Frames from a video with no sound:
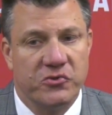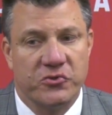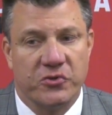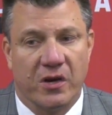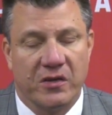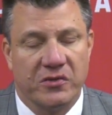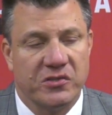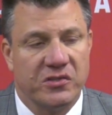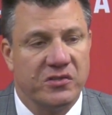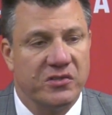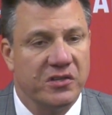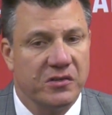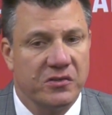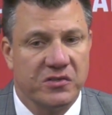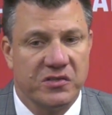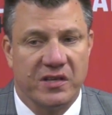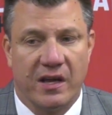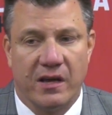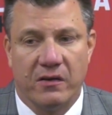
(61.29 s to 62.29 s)
Trust
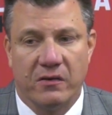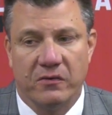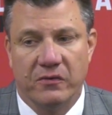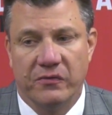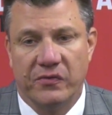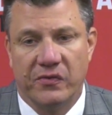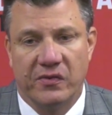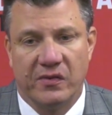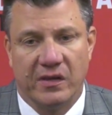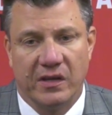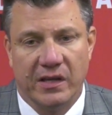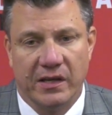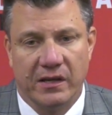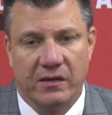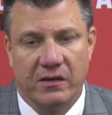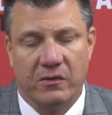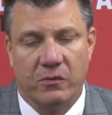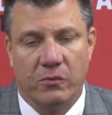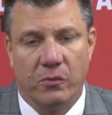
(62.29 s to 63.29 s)
yourselves.
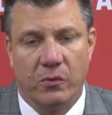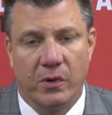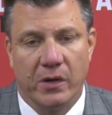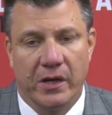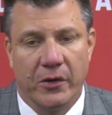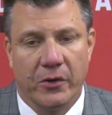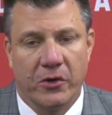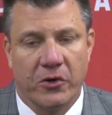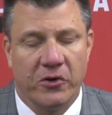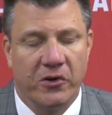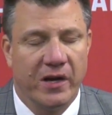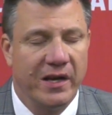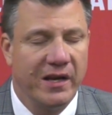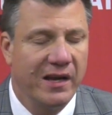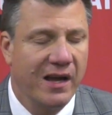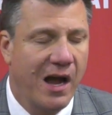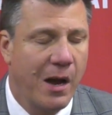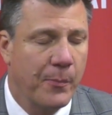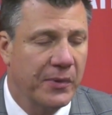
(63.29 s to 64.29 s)
Like, we are
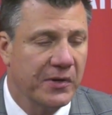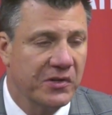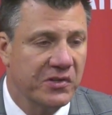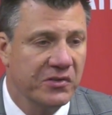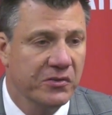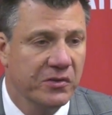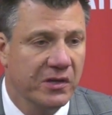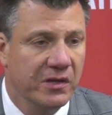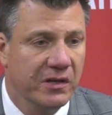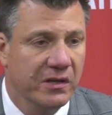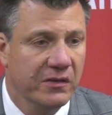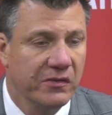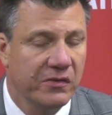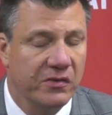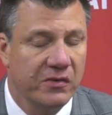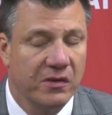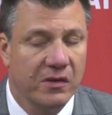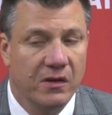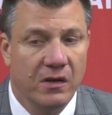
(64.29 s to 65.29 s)
creating
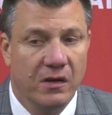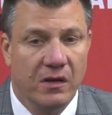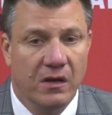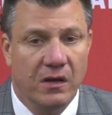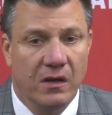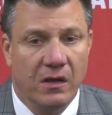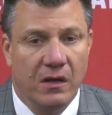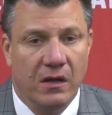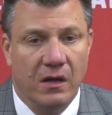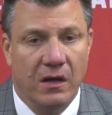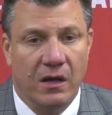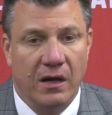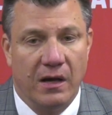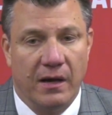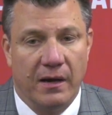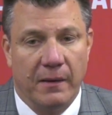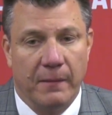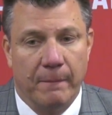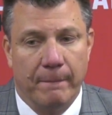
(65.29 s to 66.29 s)
opportunities.
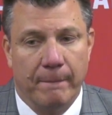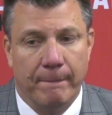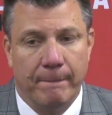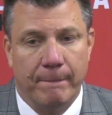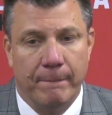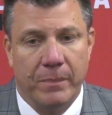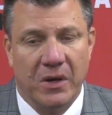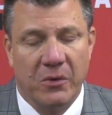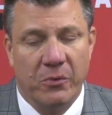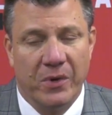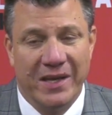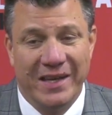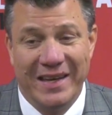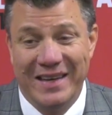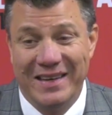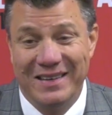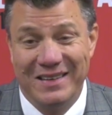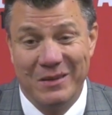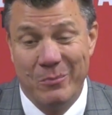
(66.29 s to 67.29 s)
But we
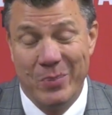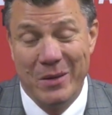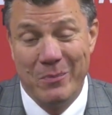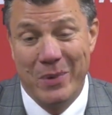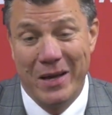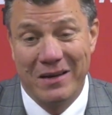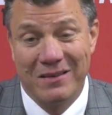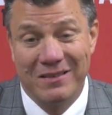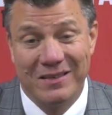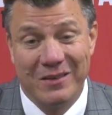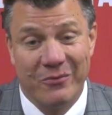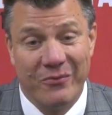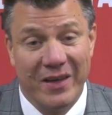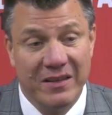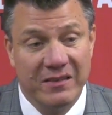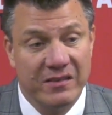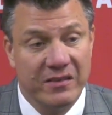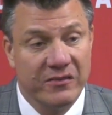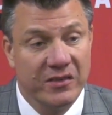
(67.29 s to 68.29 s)
needed to be better
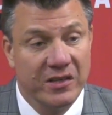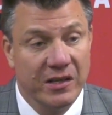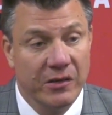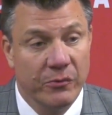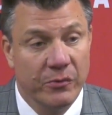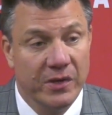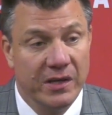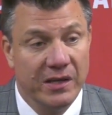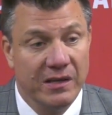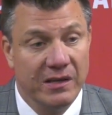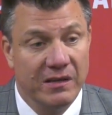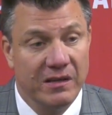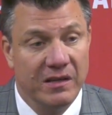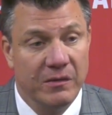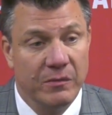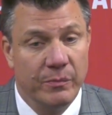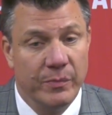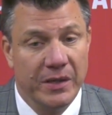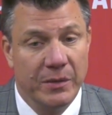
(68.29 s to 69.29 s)
defensively. We needed
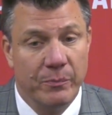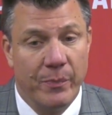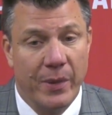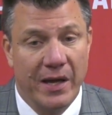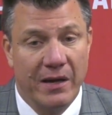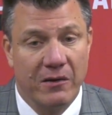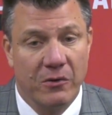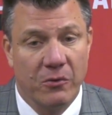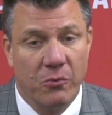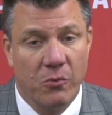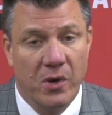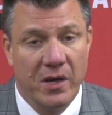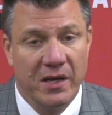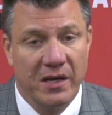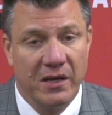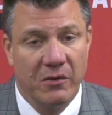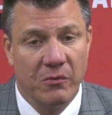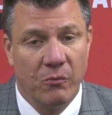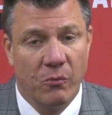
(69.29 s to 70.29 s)
to be better
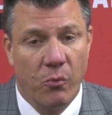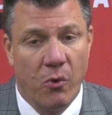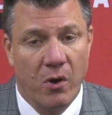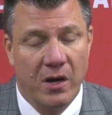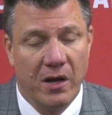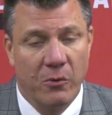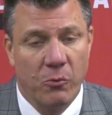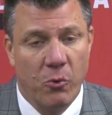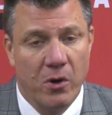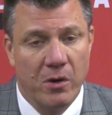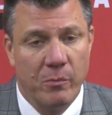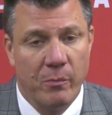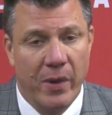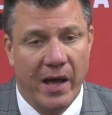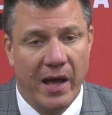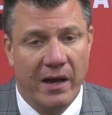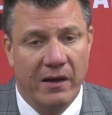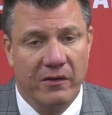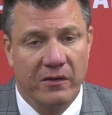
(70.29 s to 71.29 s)
winning one-on-one
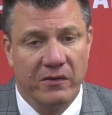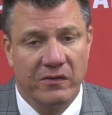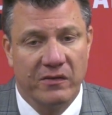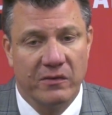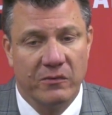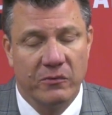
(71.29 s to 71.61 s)
battles.